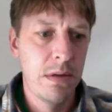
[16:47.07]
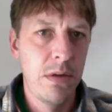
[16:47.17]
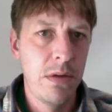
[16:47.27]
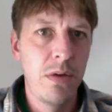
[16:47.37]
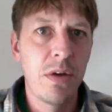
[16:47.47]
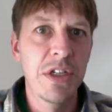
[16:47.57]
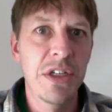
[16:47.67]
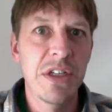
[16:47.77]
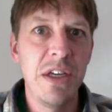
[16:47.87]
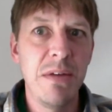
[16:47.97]
You can just
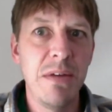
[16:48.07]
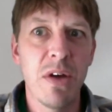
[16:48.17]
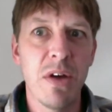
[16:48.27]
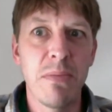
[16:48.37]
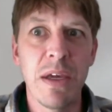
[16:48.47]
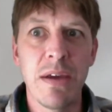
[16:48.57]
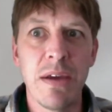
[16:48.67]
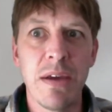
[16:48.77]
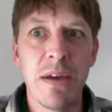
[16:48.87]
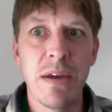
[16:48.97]
email me
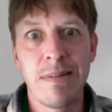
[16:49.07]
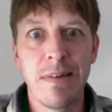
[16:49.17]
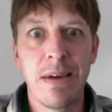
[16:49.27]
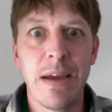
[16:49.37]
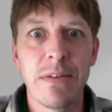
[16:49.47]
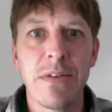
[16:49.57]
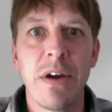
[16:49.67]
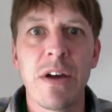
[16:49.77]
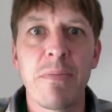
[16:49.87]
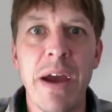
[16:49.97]
because you can't talk
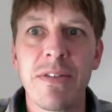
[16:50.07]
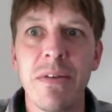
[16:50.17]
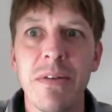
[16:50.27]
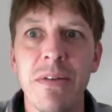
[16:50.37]
back to me.